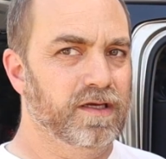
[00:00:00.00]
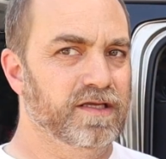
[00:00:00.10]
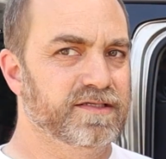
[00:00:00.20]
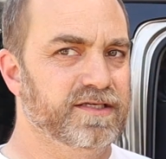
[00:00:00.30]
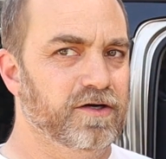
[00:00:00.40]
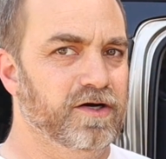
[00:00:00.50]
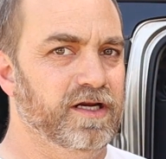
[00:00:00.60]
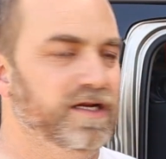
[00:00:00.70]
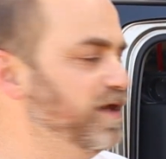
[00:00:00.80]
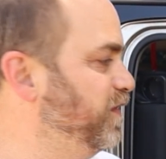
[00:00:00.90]

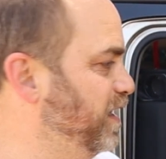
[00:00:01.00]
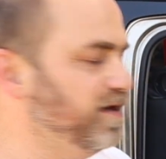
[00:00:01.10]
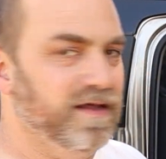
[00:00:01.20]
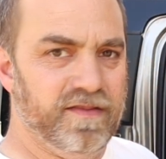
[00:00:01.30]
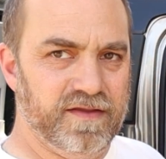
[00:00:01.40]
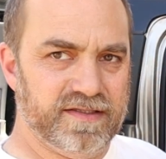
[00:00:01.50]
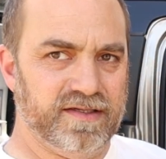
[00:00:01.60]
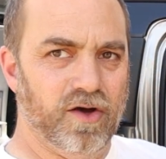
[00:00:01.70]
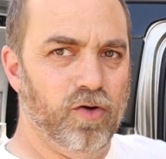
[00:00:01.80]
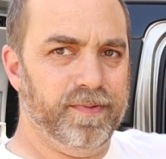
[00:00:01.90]
Considering that this
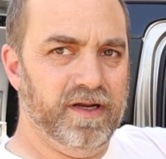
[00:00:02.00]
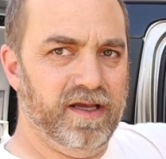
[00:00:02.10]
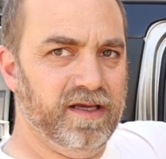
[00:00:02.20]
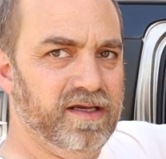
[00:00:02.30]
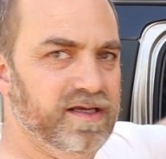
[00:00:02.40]
opening